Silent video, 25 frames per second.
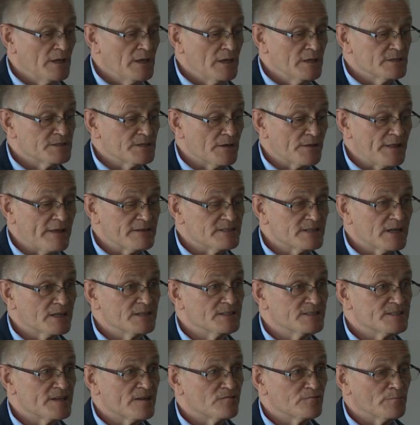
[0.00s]
So there's a
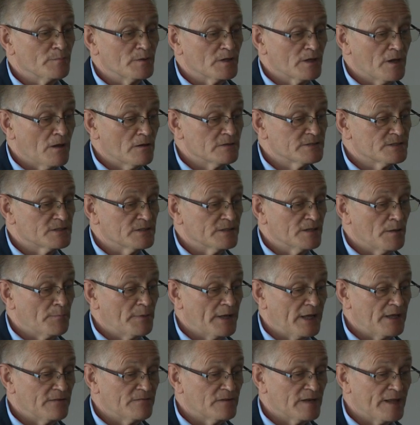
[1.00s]
considerable cost and
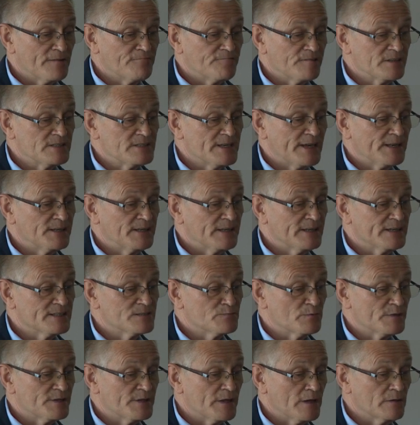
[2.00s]
upheaval every 10
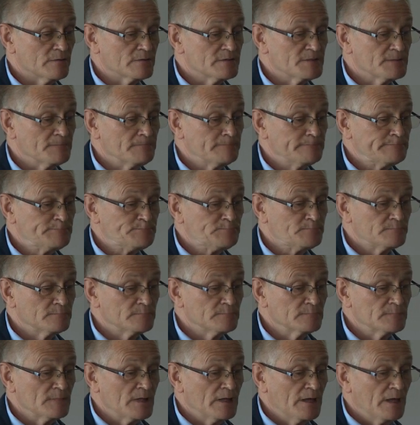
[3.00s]
years with those.
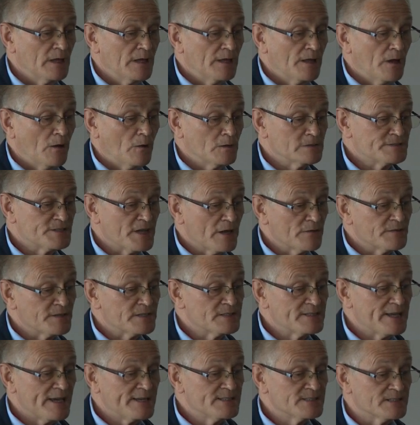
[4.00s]
Also, the
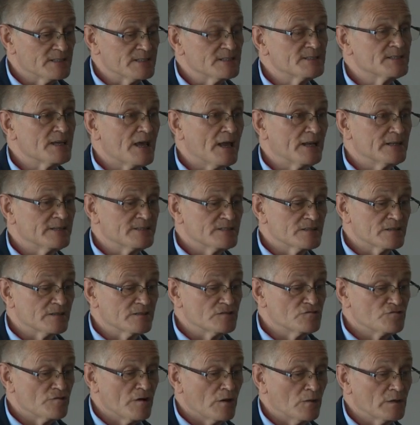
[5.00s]
test and silence
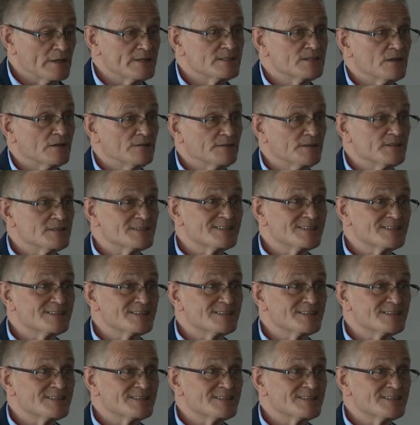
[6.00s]
control is on the